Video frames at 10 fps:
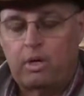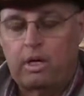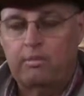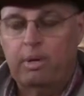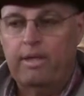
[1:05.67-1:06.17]

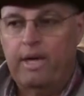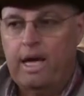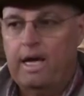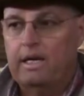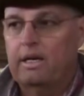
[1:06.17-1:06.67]
And by
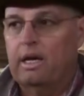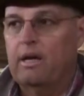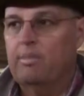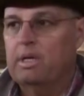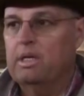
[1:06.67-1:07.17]
that,
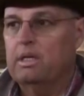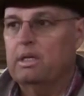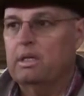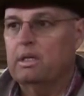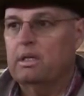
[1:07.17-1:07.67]
I mean
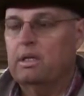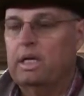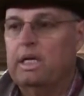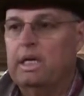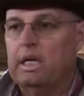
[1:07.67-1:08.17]

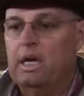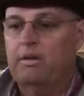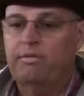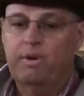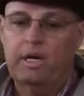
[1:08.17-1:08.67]
he
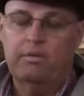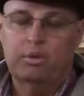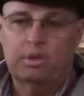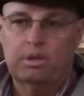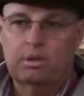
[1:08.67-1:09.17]
cannot fight
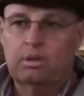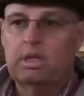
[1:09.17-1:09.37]
resistance.